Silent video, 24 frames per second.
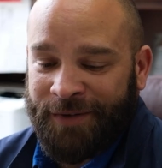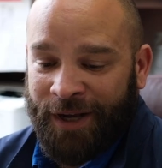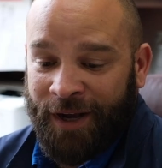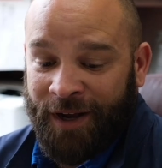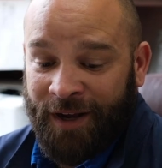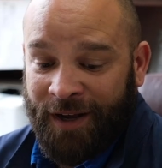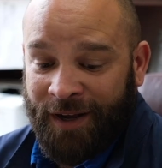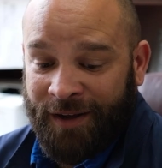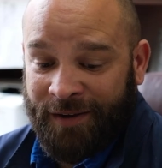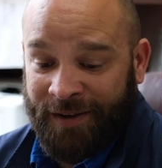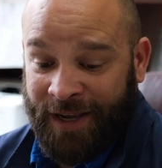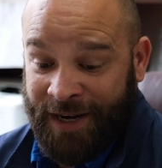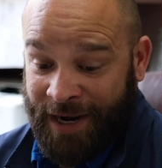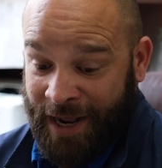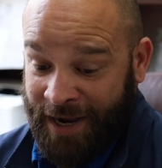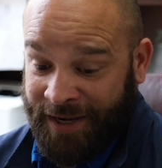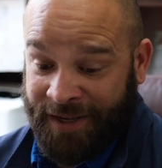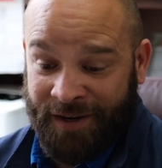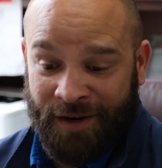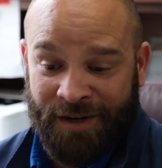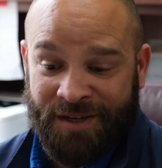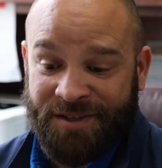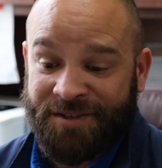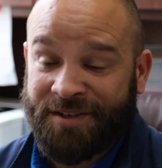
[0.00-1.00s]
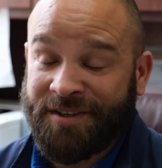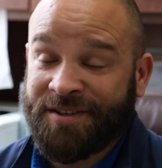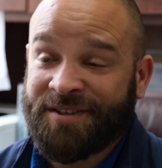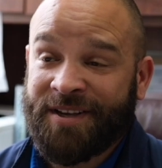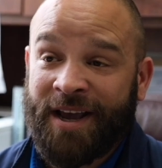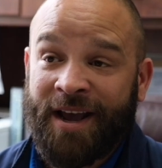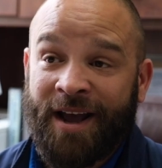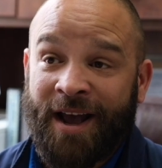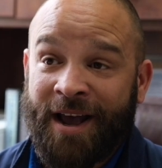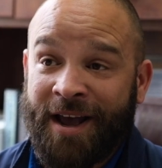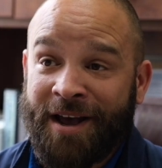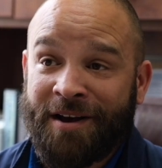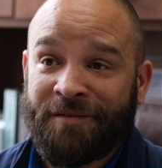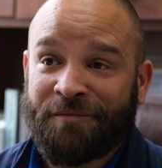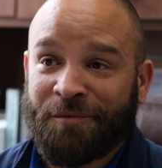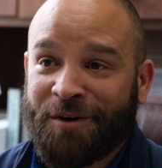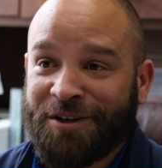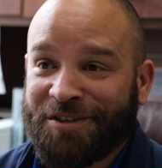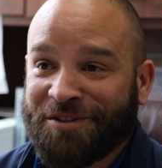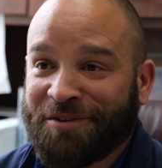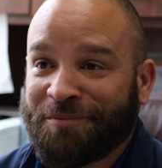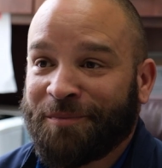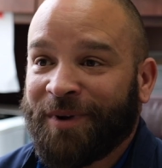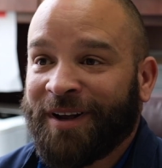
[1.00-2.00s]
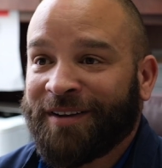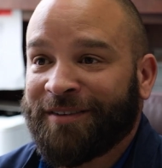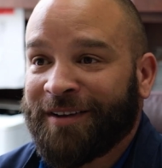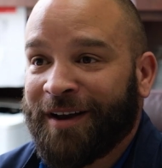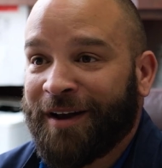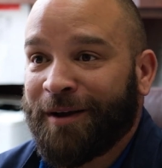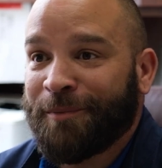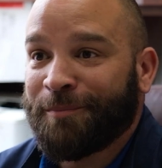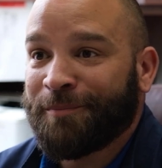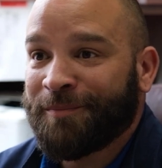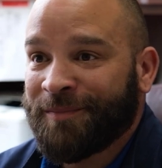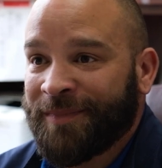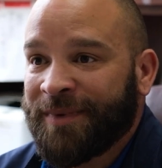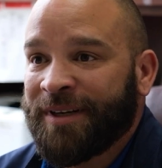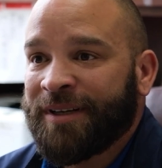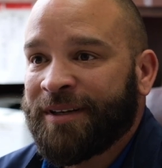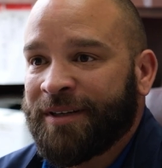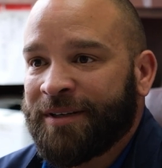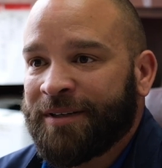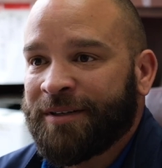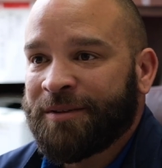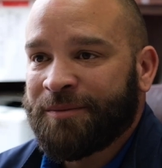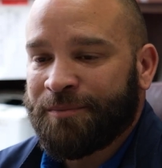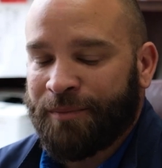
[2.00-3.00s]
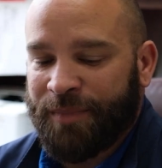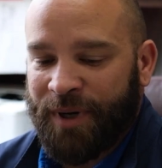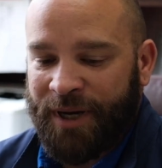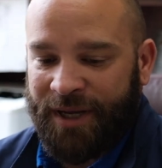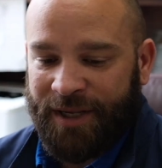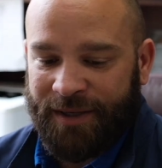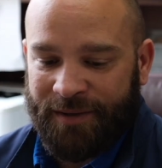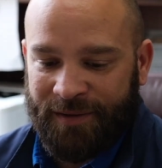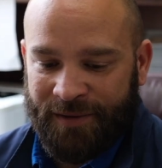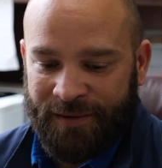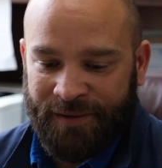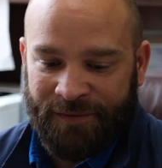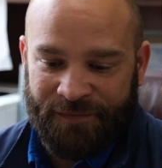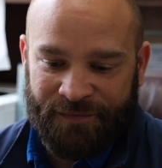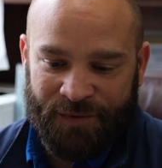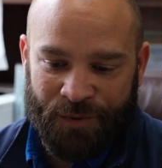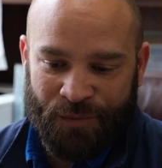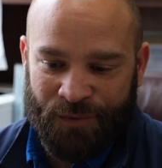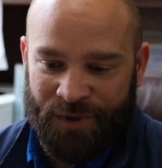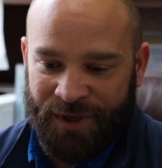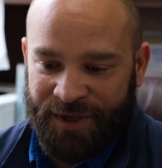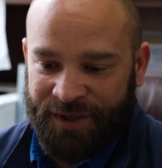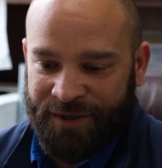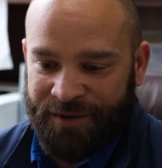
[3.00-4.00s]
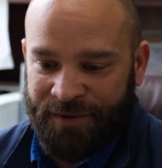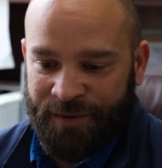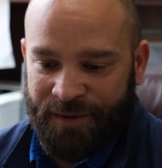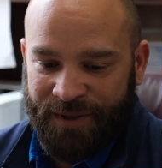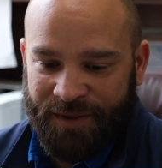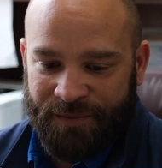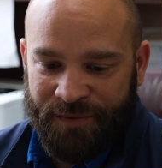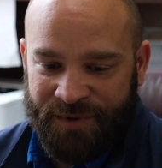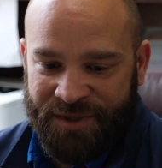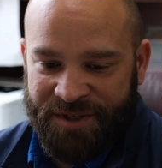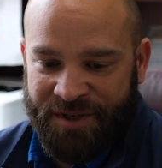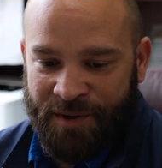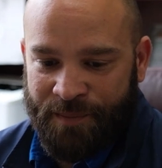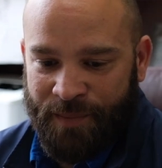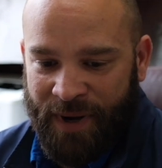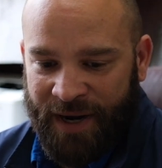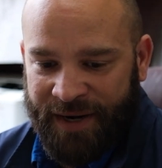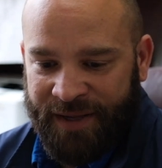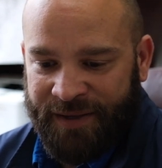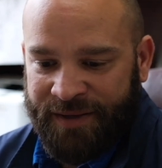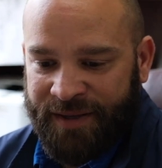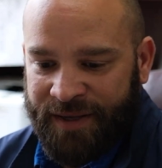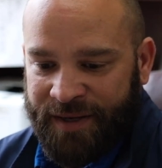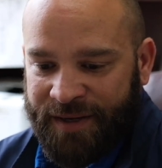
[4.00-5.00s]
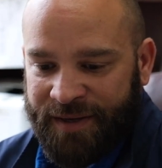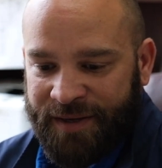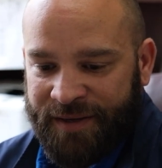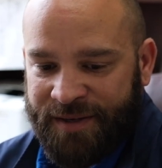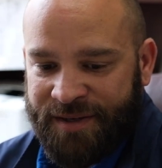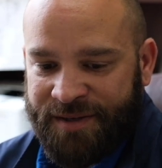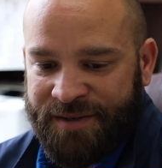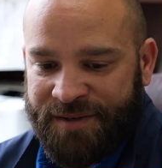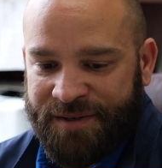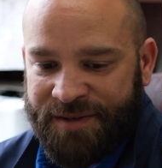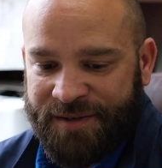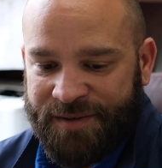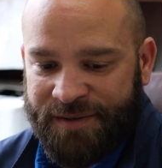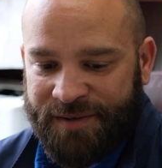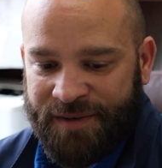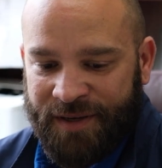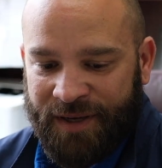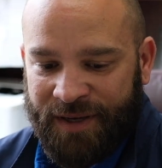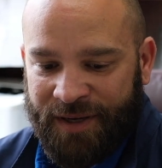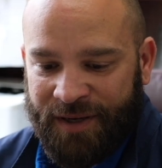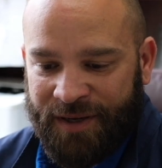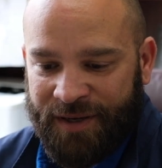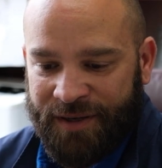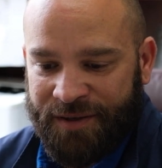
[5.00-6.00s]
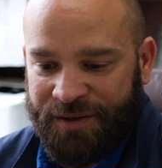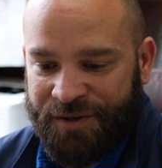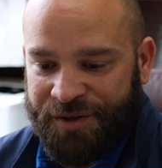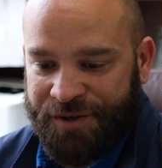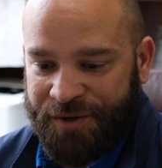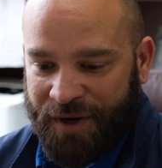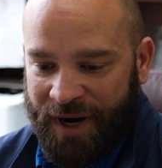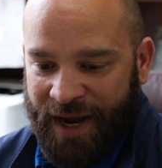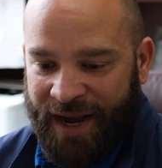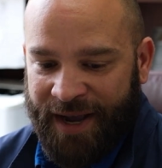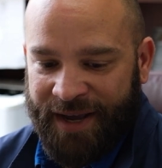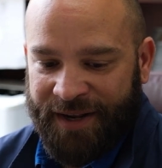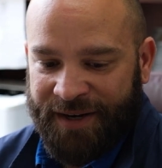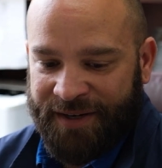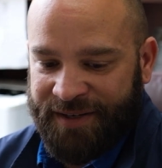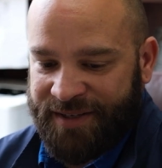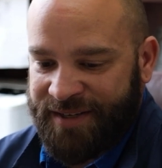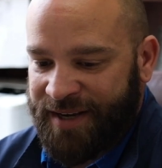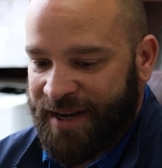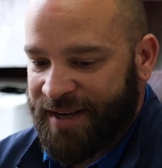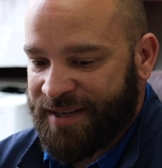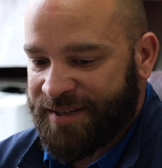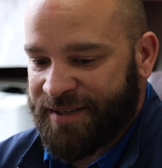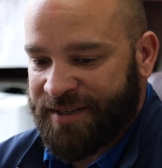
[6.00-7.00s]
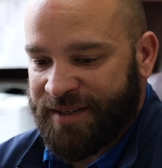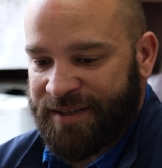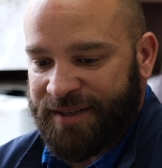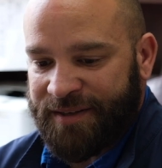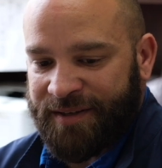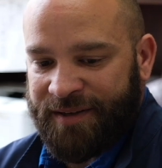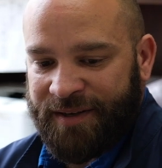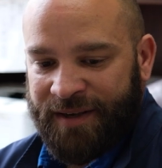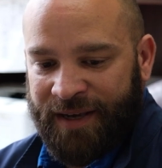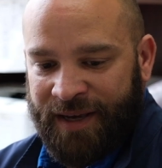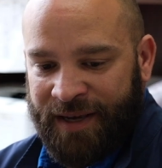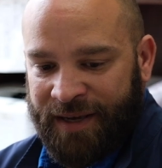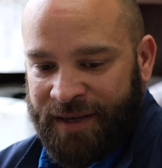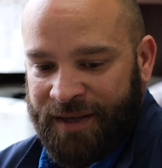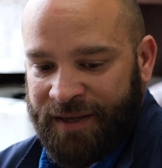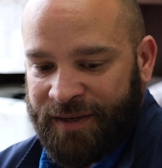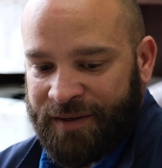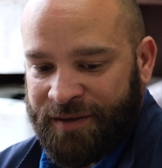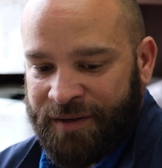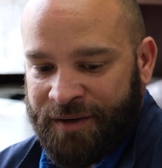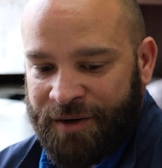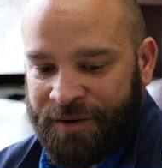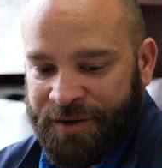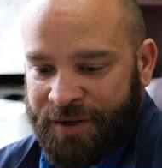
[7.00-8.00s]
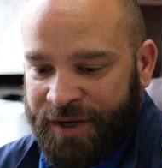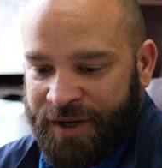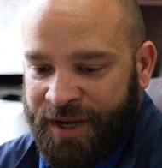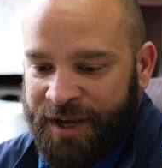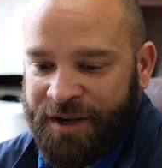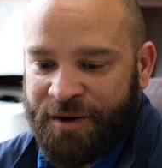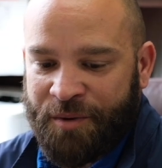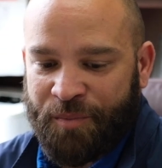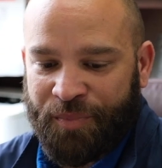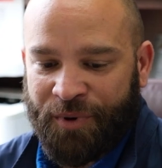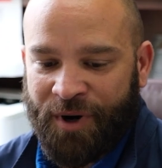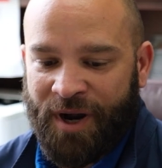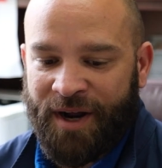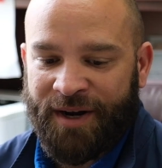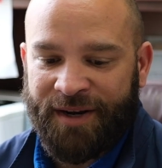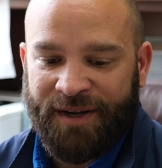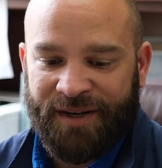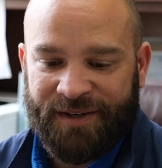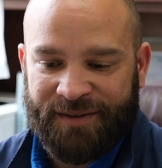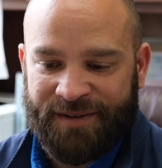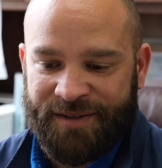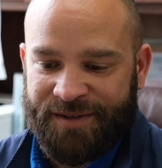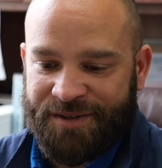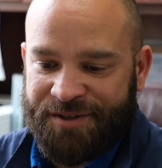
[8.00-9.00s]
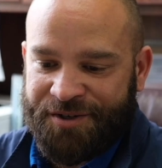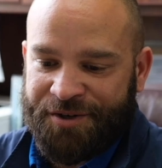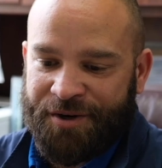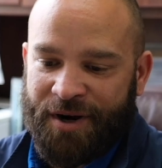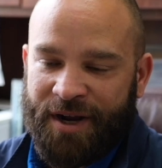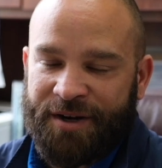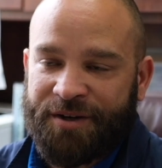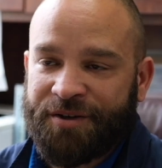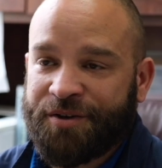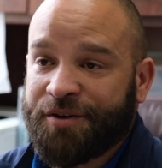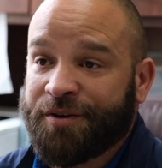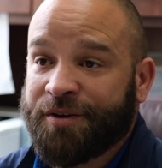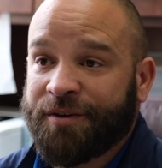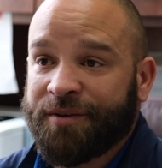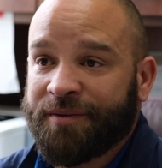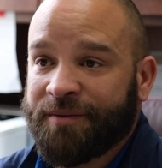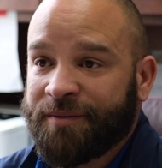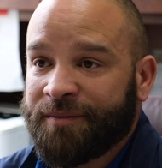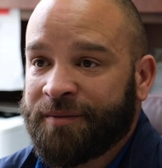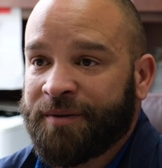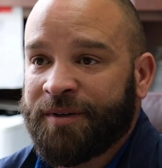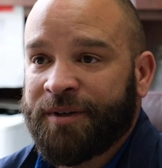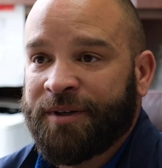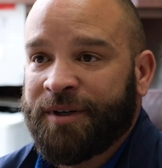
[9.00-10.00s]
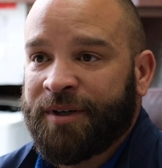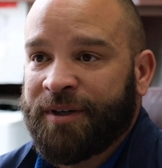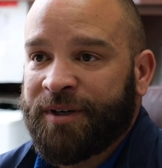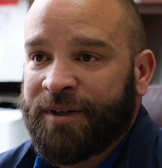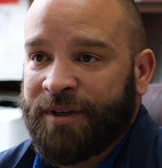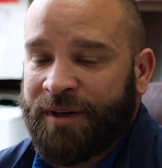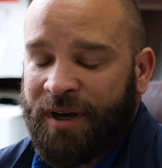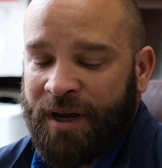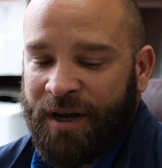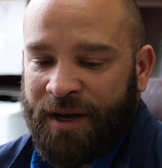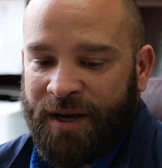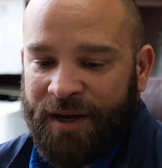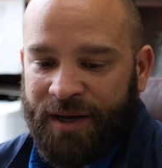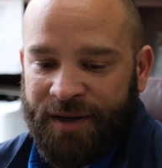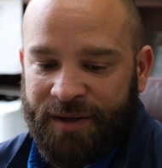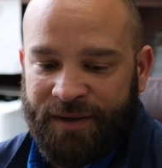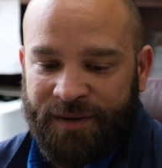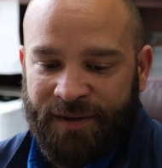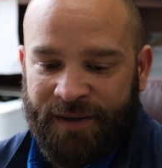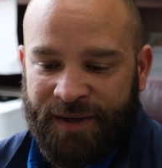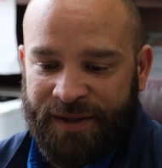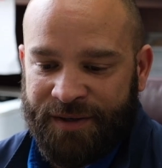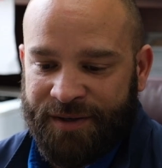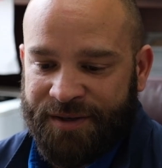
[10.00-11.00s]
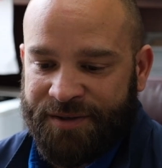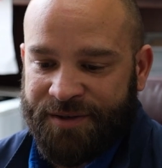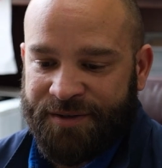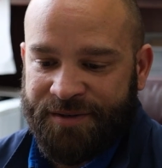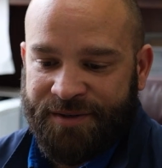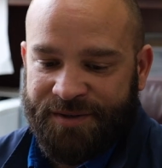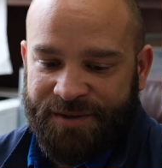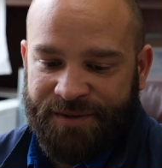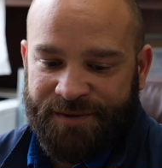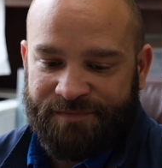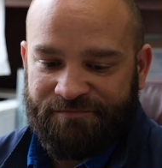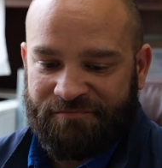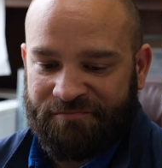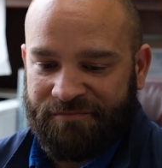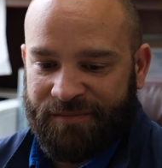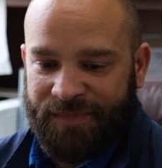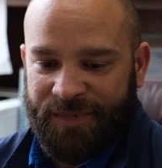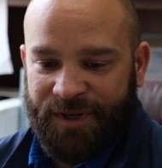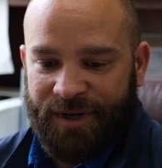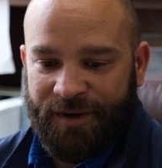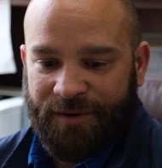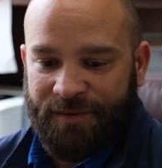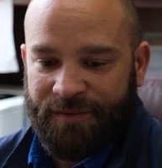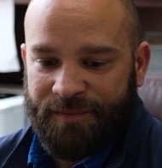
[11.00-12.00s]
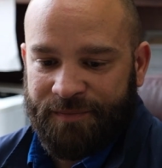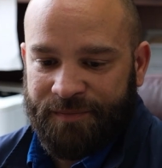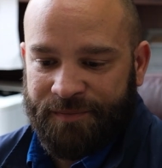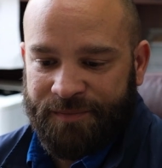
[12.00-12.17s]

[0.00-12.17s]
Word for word: Uh, and I can also say I have wasted my time. But if you want to do it with somebody that has tried and tested and you know you're getting a product that's tried and true uh, and there's this you know